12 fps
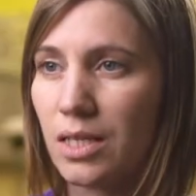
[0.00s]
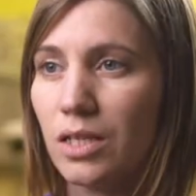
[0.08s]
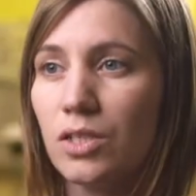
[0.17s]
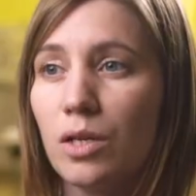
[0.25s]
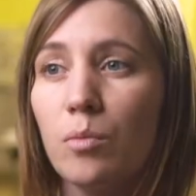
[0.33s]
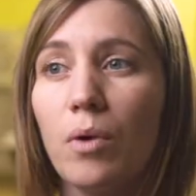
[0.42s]

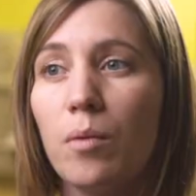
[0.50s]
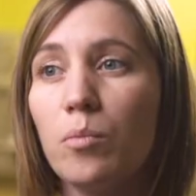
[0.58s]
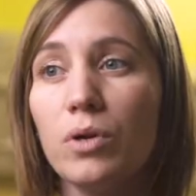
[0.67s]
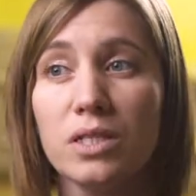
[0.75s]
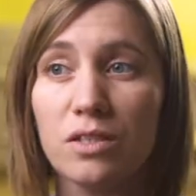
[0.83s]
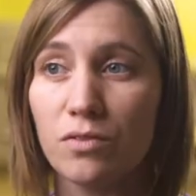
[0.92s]
session
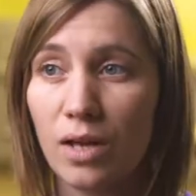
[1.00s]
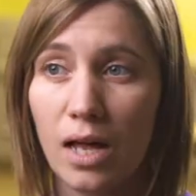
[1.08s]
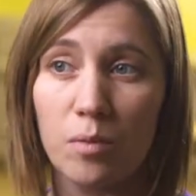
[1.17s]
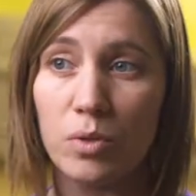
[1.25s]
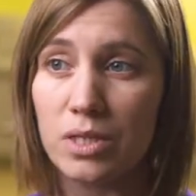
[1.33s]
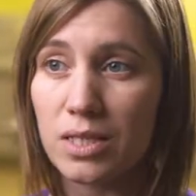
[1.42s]
and bring
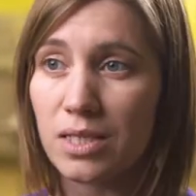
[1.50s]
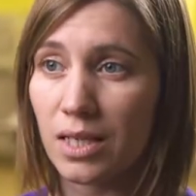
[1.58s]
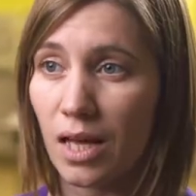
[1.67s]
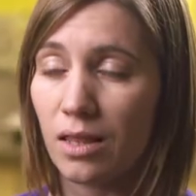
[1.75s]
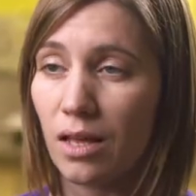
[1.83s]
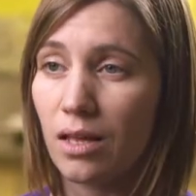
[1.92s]
different elements
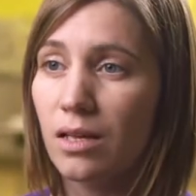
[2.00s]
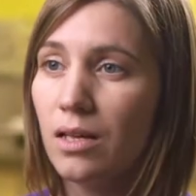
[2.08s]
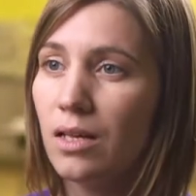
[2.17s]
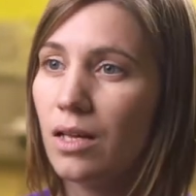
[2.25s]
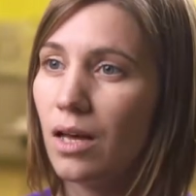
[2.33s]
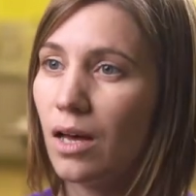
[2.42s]
together
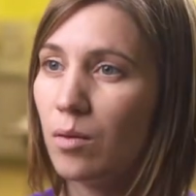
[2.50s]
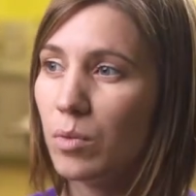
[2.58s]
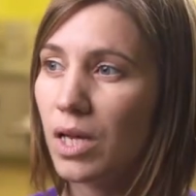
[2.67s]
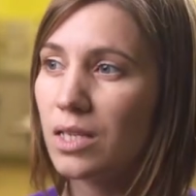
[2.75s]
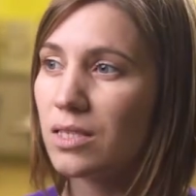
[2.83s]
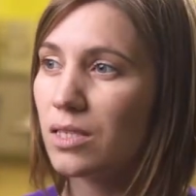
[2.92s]
in a